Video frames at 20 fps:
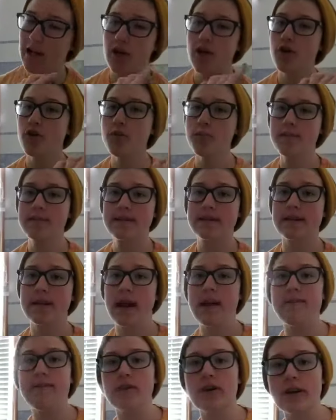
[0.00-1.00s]
Oops, did
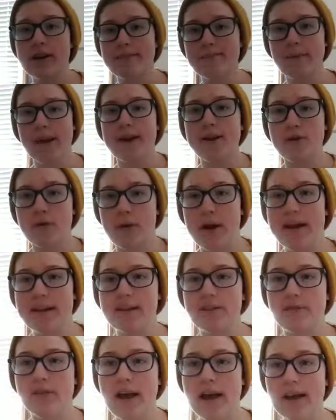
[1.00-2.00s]
I forget my
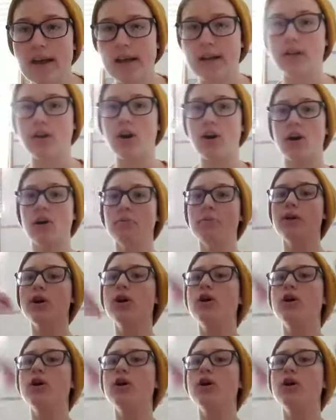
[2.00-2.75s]
trans flag at home?